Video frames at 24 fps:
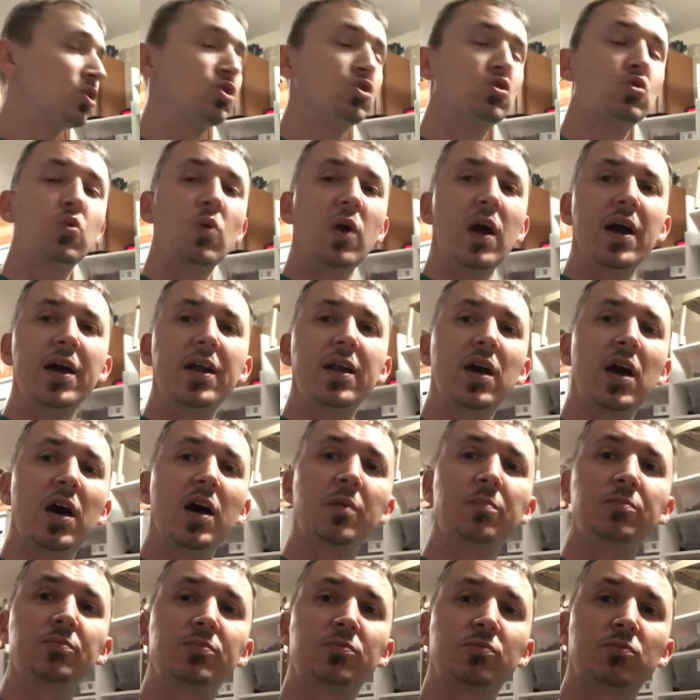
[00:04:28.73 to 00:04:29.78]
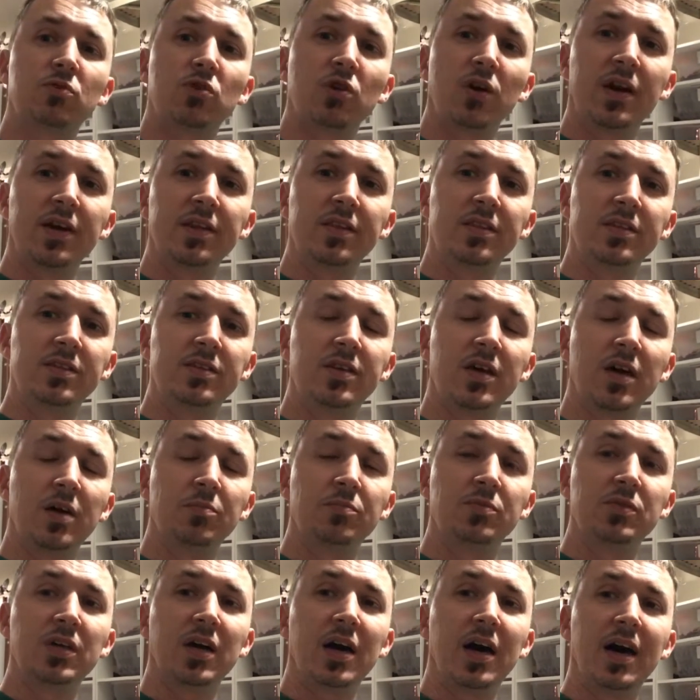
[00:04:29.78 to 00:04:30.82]
try to upgrade the
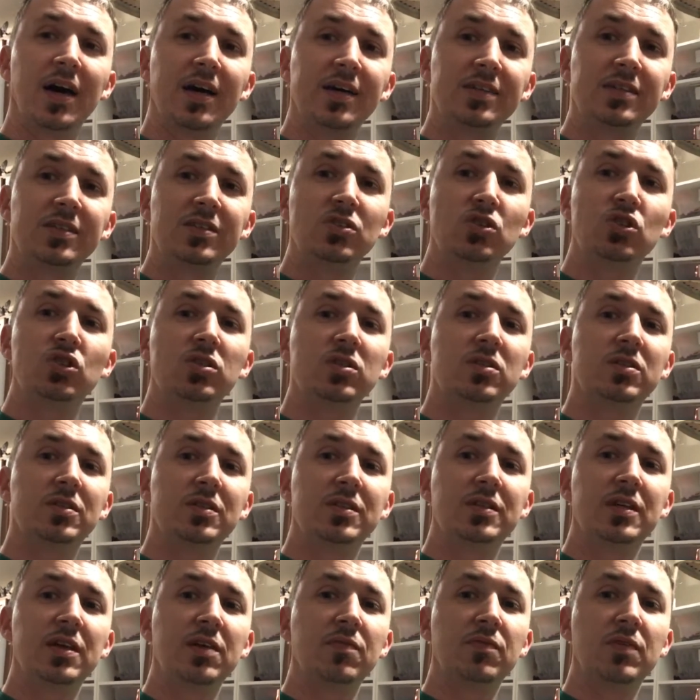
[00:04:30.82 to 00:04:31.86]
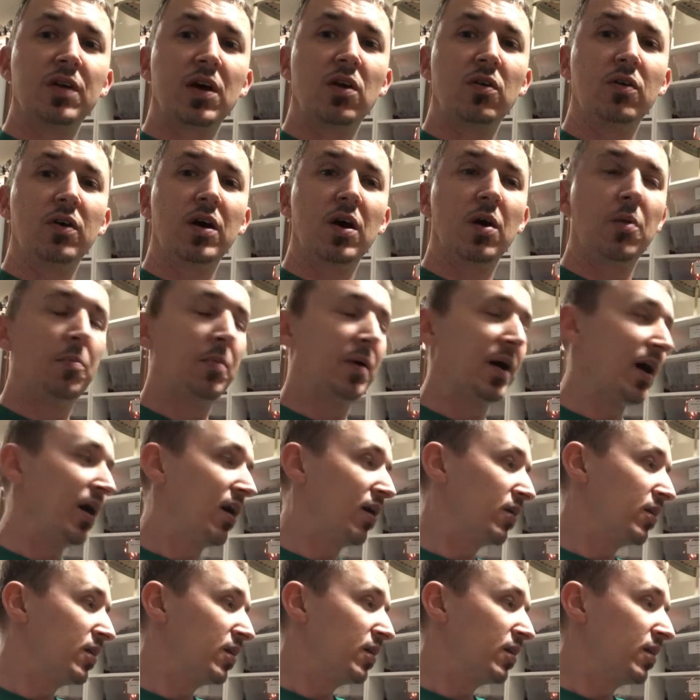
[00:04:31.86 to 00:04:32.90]
tub size just to see if that'll help
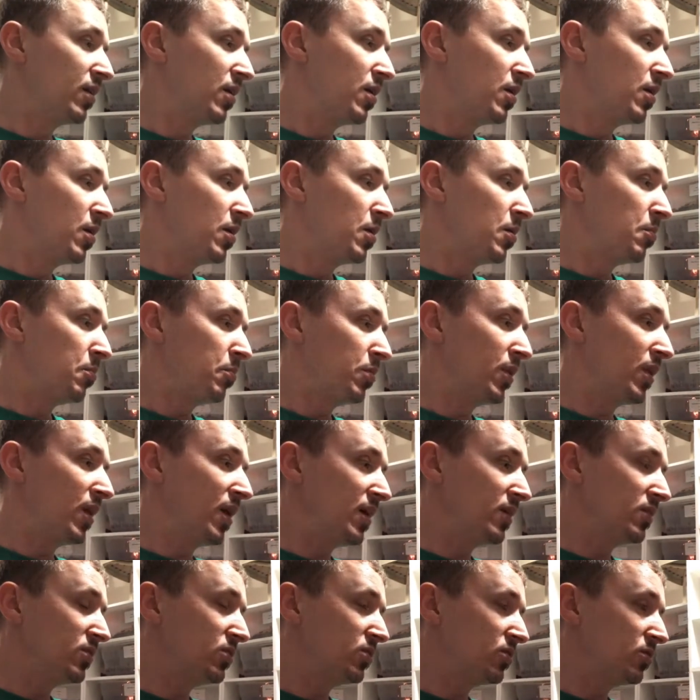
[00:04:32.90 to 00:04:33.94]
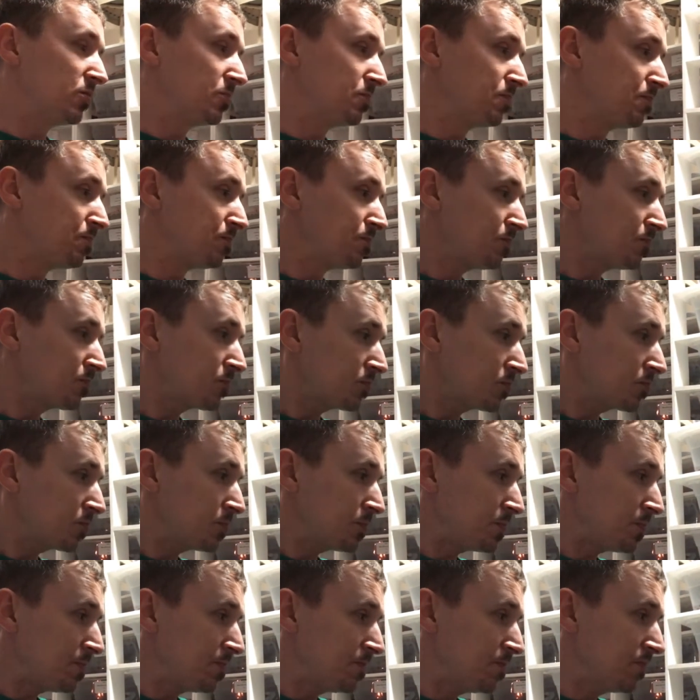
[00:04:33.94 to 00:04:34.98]
out. Plus,
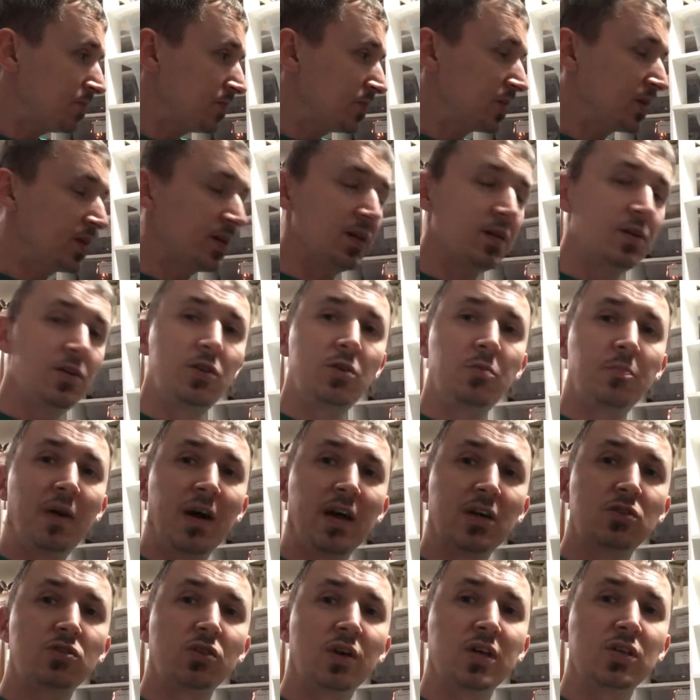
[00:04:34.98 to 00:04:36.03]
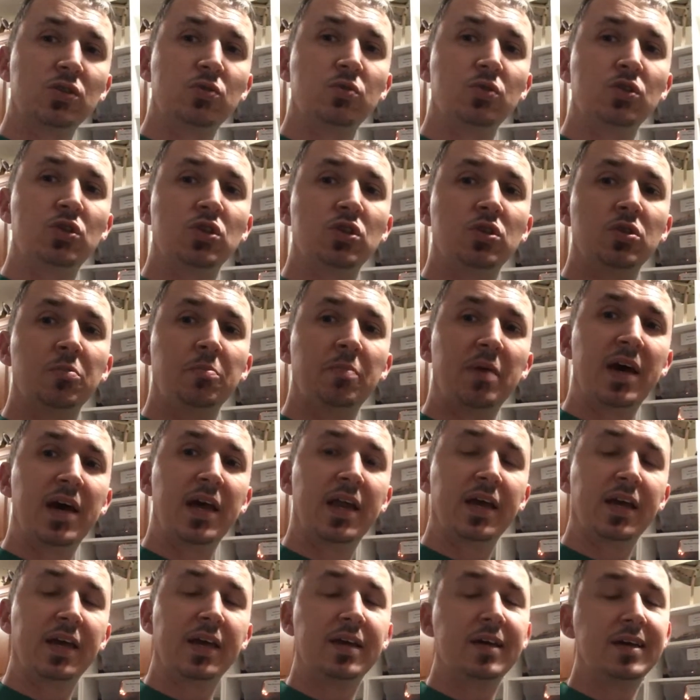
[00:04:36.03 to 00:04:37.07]
you might try switching the
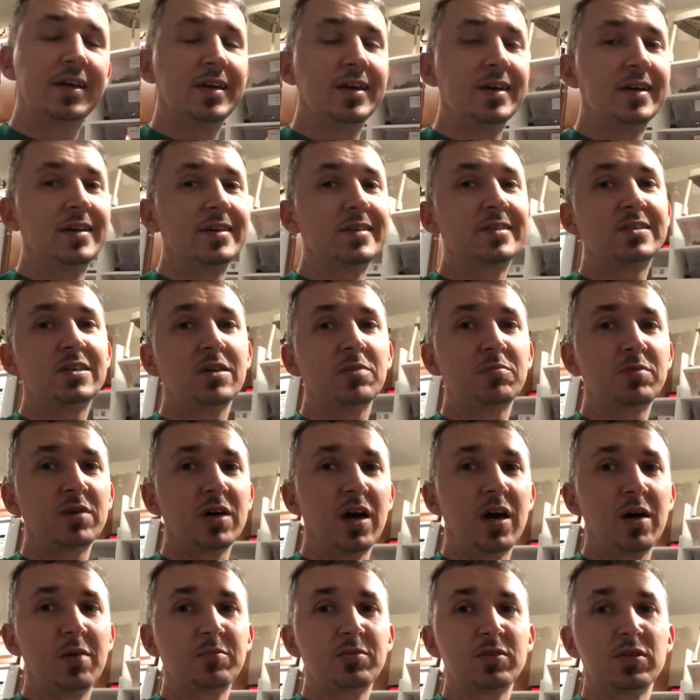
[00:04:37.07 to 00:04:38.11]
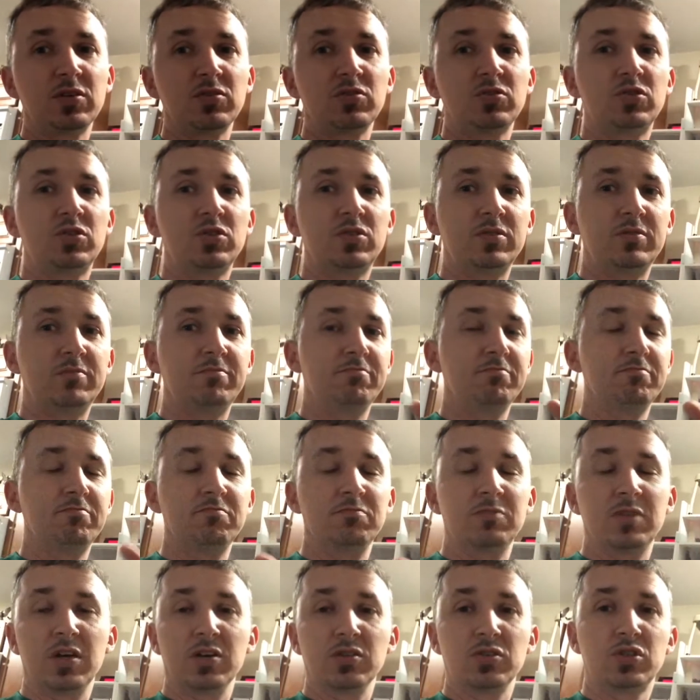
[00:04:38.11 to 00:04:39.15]
bedding. Sometimes
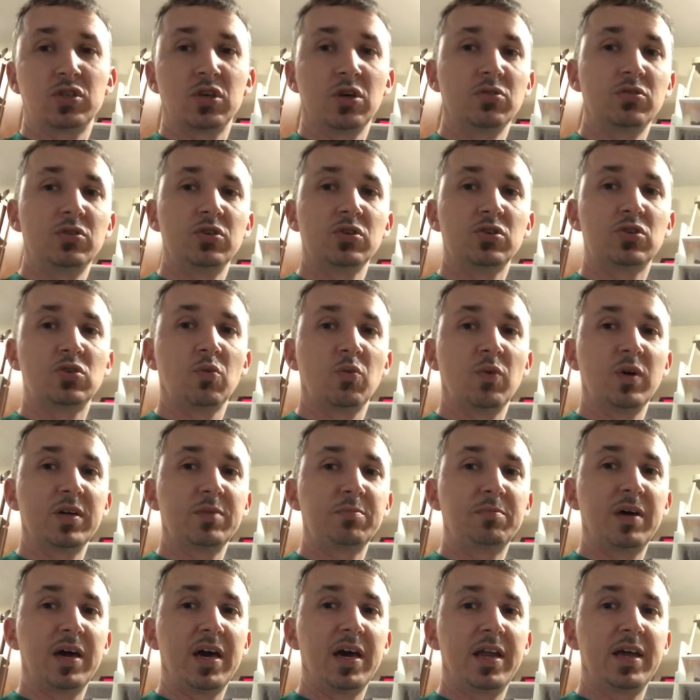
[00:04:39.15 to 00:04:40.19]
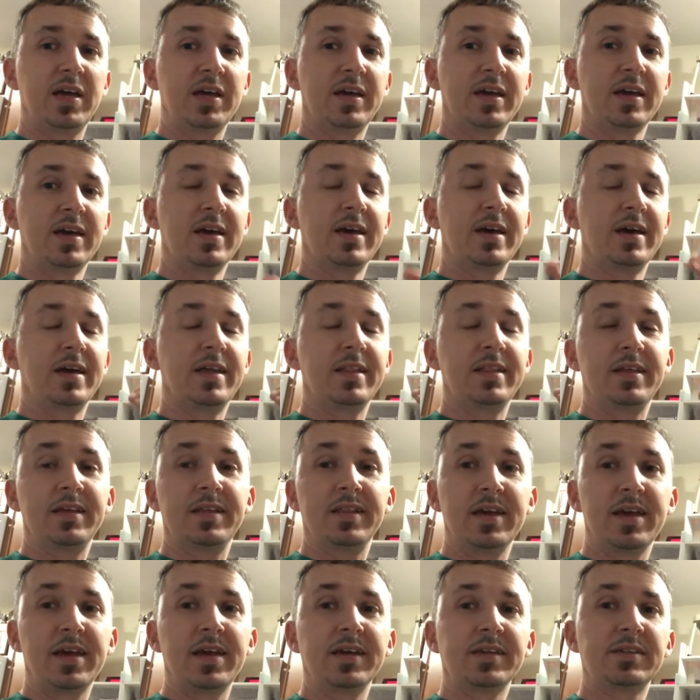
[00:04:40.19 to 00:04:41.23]
they're so used to one bedding, then
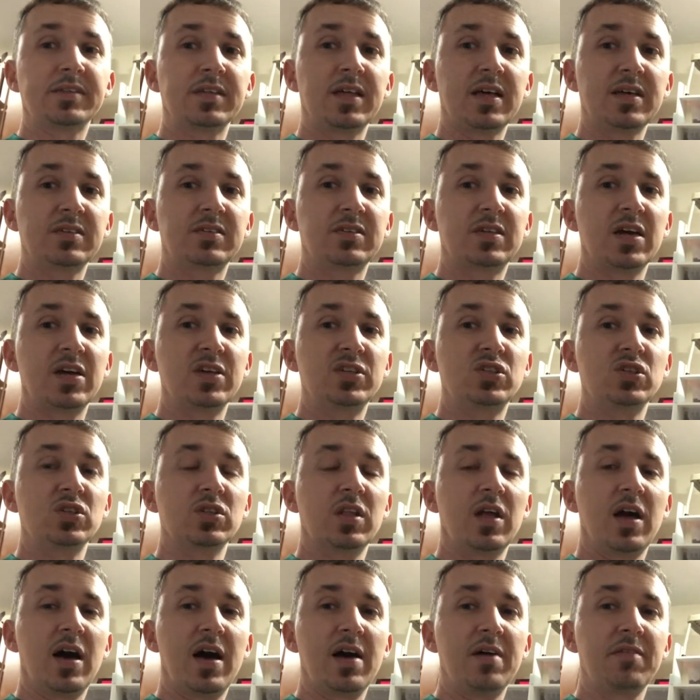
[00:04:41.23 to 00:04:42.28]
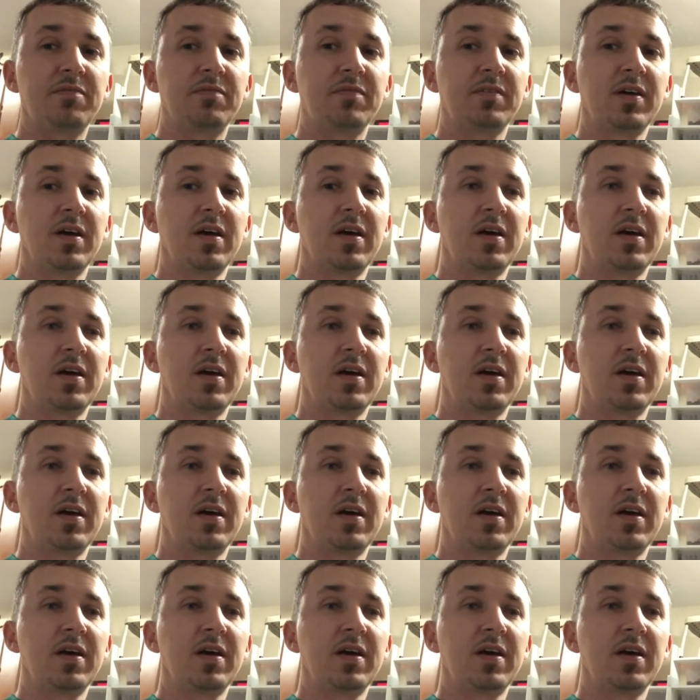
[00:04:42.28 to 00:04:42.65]
they get to that stage in life,